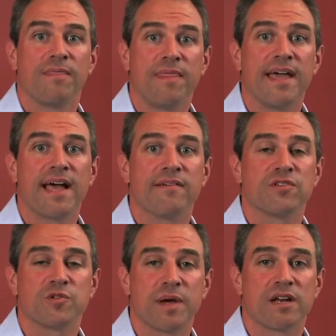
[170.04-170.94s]
they have the
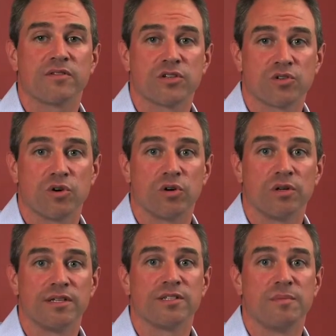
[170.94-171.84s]
span of
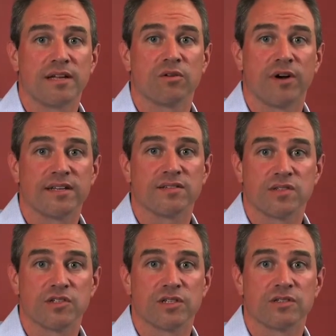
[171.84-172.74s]
control to make the right
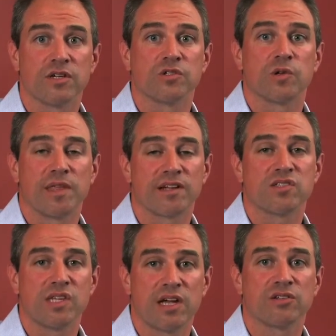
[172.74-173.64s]
decisions so that they can
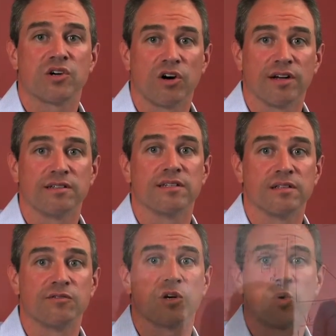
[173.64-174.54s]
stay on target to deliver a